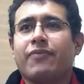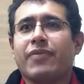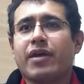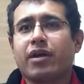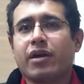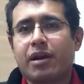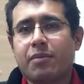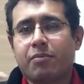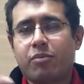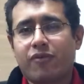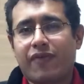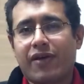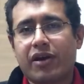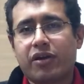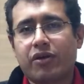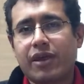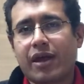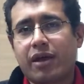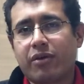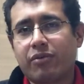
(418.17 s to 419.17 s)
They're going to
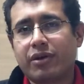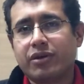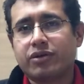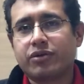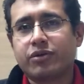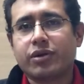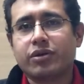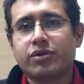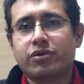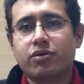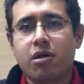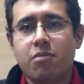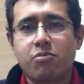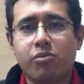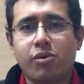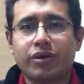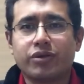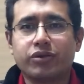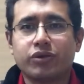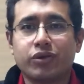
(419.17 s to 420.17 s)
provide you that registration
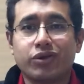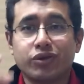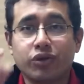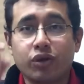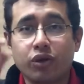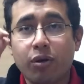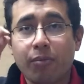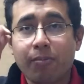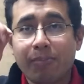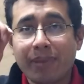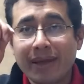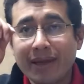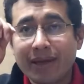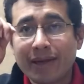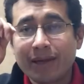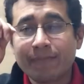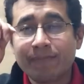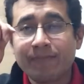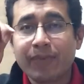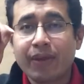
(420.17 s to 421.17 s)
number as soon as you
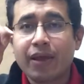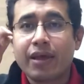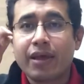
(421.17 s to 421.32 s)
complete it.